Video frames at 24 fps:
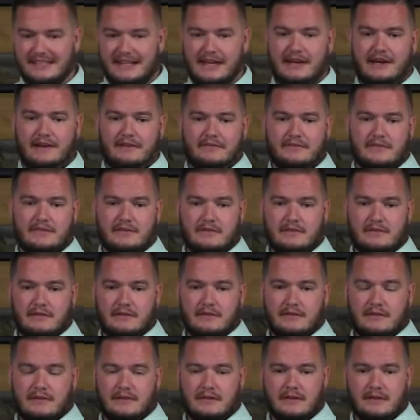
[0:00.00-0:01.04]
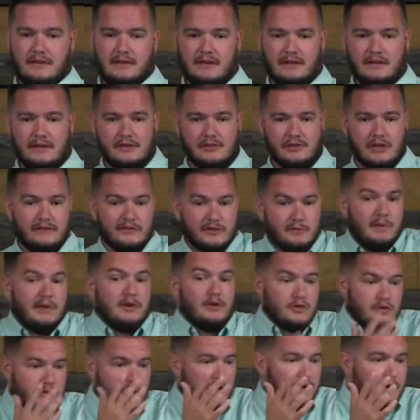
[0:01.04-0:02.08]
lives. Travis Penn,
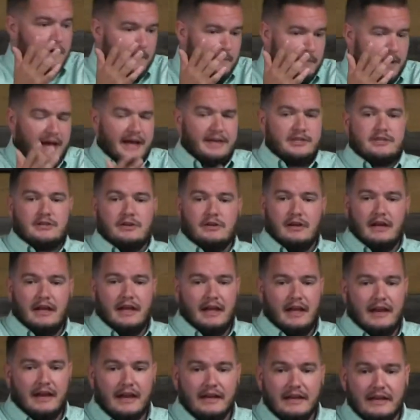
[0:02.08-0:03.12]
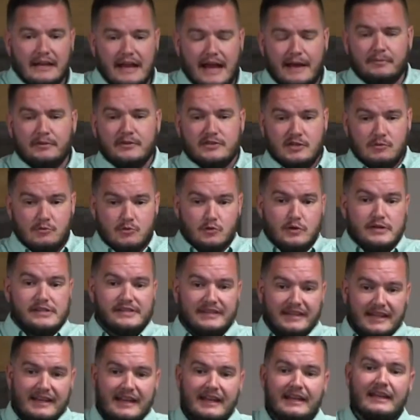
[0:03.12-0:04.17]
who's a pastor in Indianapolis, he was
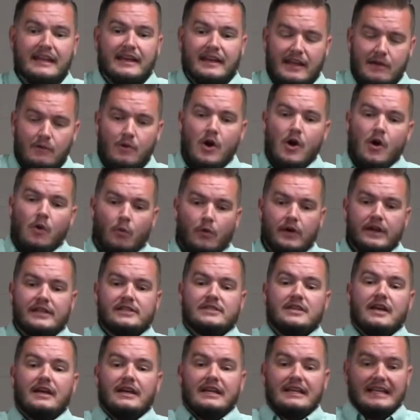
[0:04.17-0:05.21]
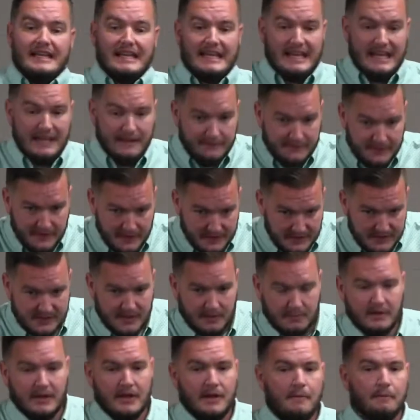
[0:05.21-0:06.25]
recently in India and he wanted to give
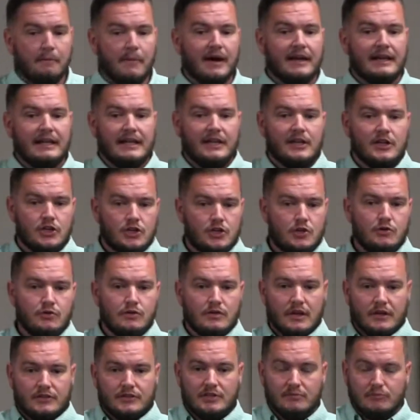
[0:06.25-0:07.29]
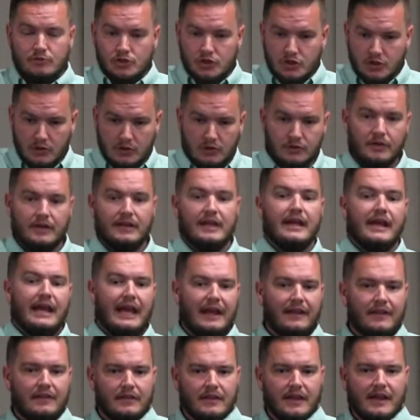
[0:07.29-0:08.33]
some money to some children.
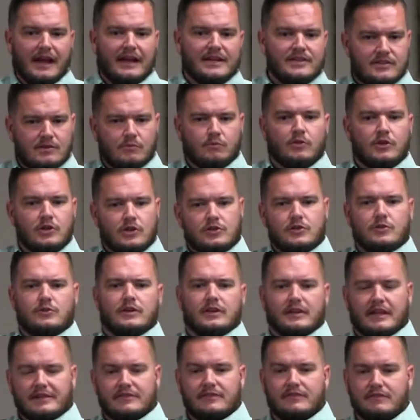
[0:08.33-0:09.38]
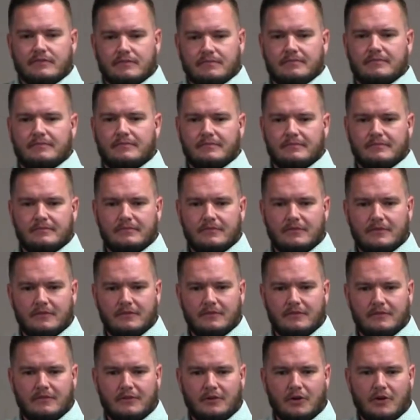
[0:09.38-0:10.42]
And the guy said, "What are you doing?
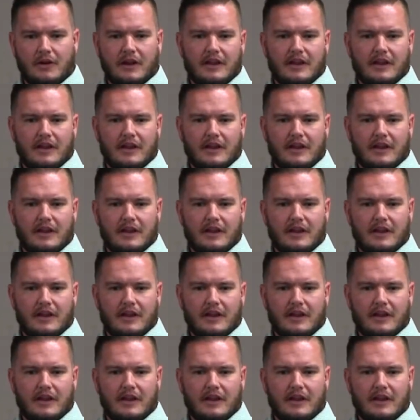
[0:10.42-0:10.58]
You're